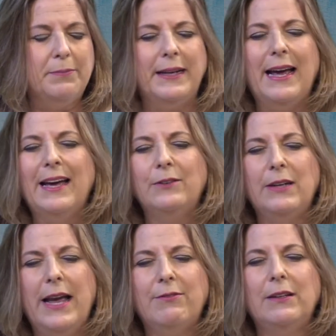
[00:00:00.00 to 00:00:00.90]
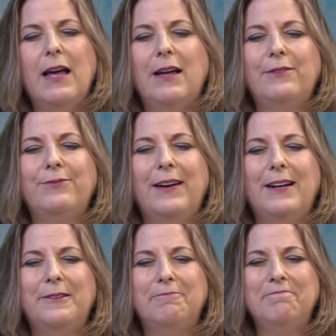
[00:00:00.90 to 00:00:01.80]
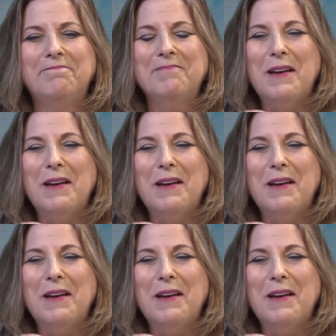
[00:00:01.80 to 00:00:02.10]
but I don't have a lot of, um,